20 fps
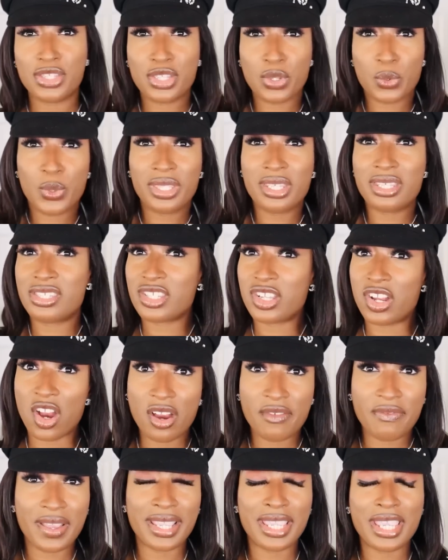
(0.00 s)
so with the
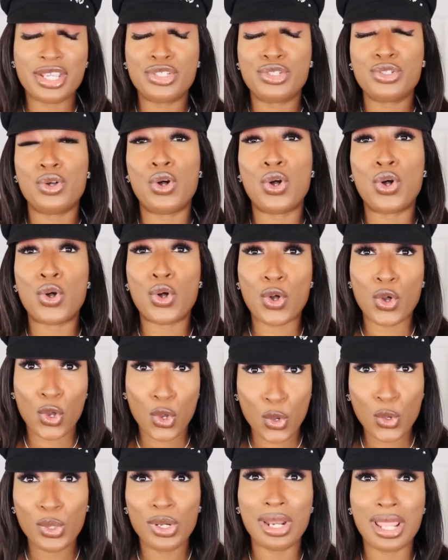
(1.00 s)
scarf I can do a
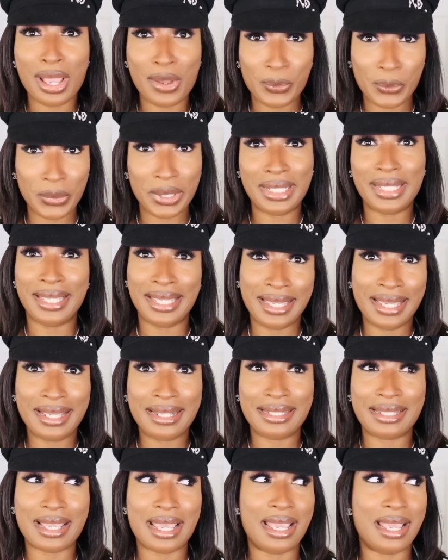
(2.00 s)
whole lot with
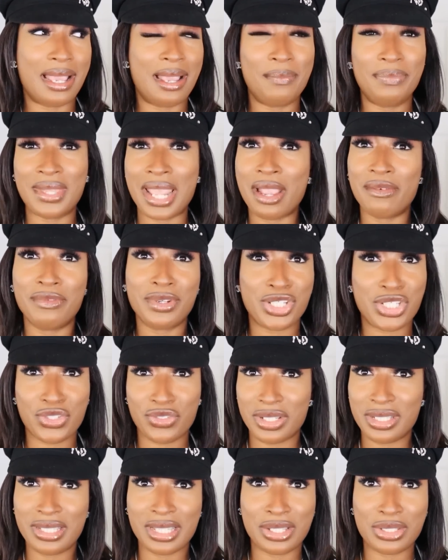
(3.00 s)
it I'm not
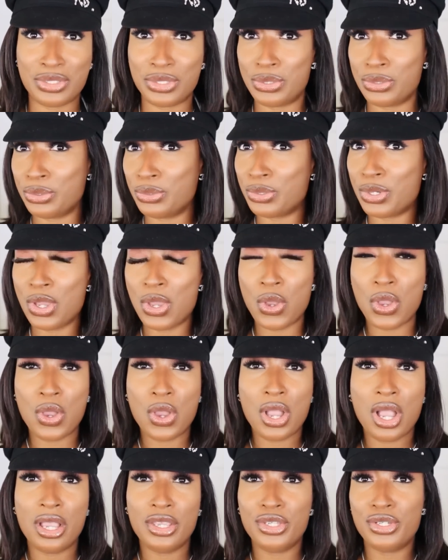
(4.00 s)
restricted to
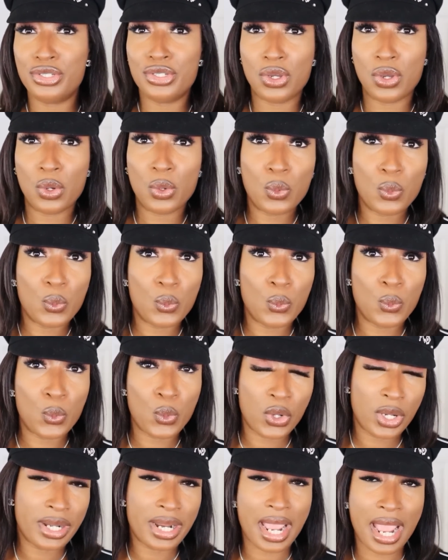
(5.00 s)
you know
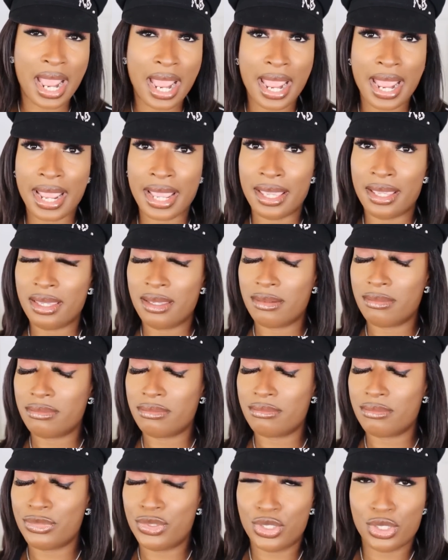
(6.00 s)
what I
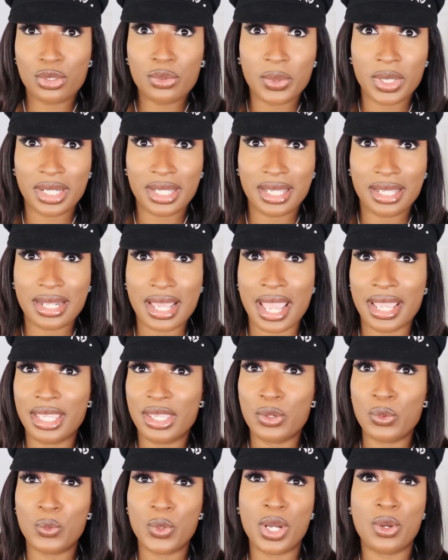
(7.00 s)
do with it I
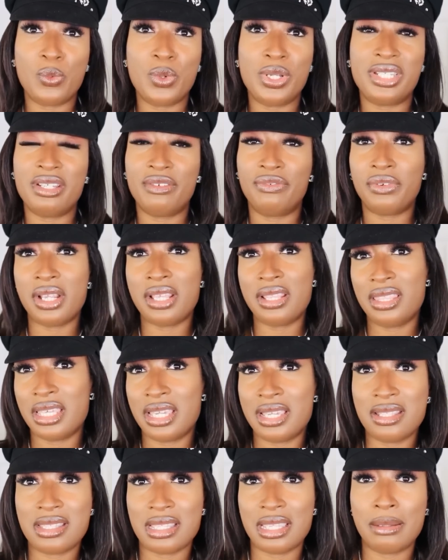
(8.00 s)
can wear it with different
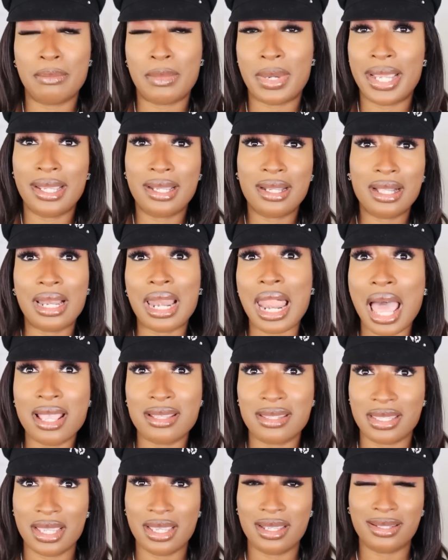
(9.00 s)
things in my
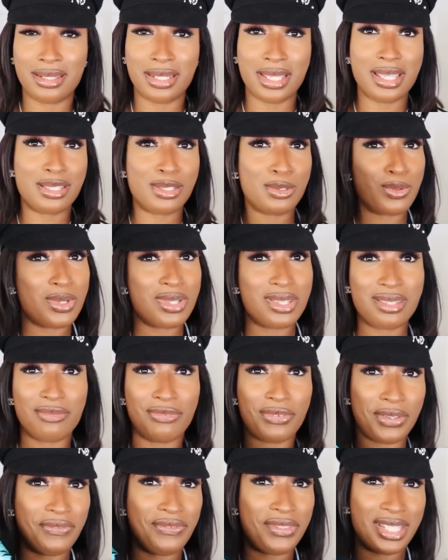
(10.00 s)
closet this was
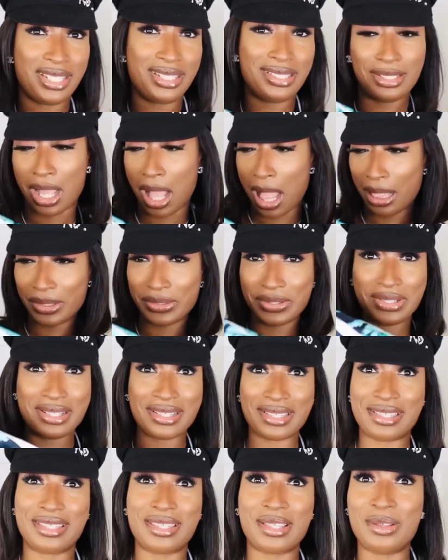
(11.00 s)

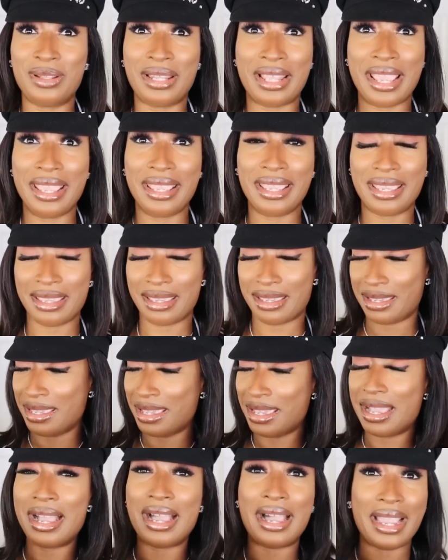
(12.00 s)
$15 so like
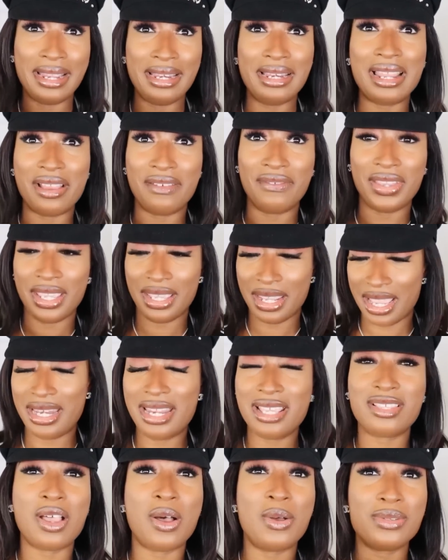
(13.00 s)
I love it
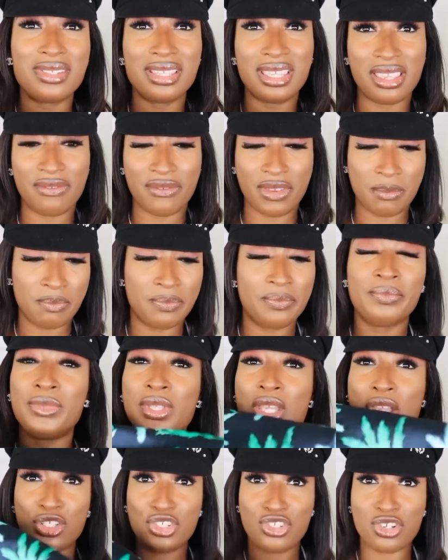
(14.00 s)
and it's also giving
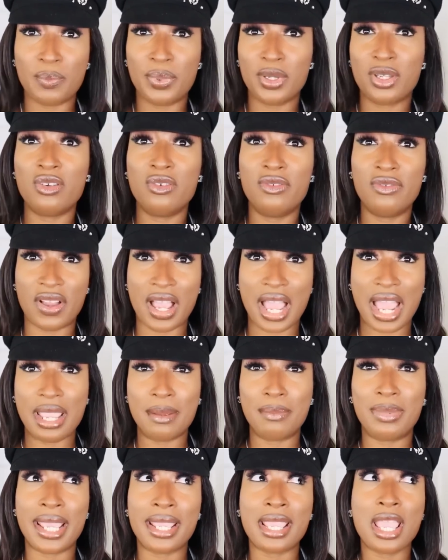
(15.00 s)
tropical
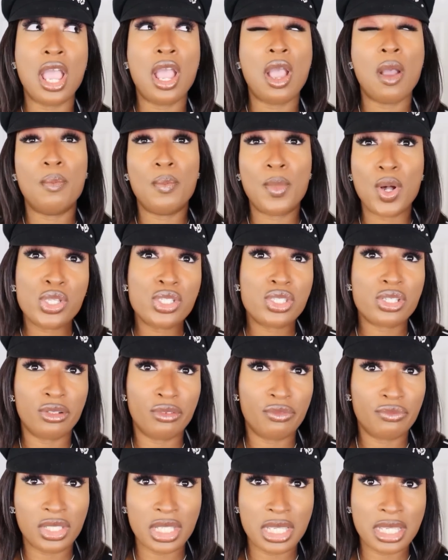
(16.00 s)
vibe like most
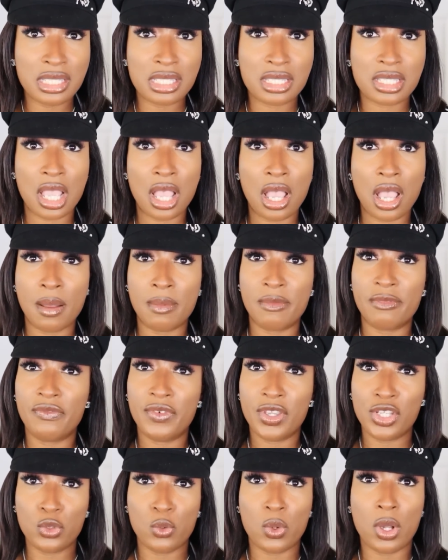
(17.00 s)
of this um
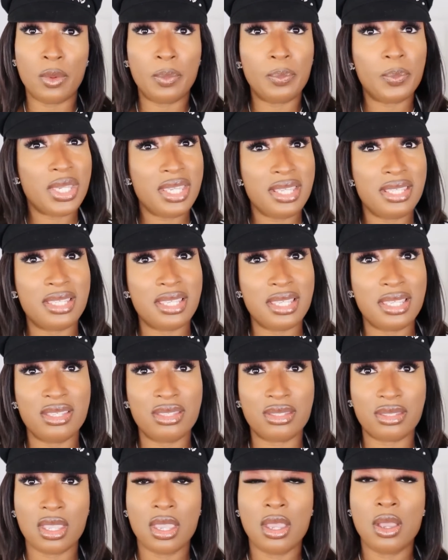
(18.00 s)
Fe Noel
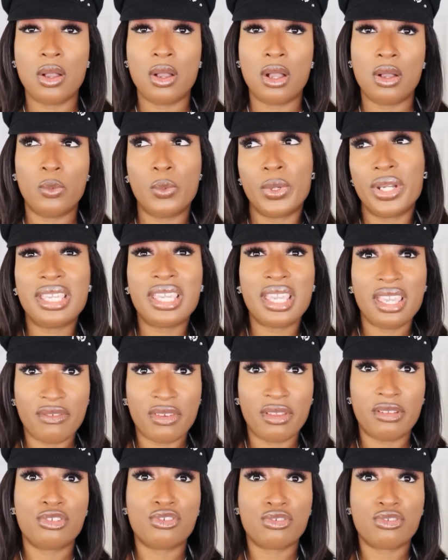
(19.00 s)
pieces were given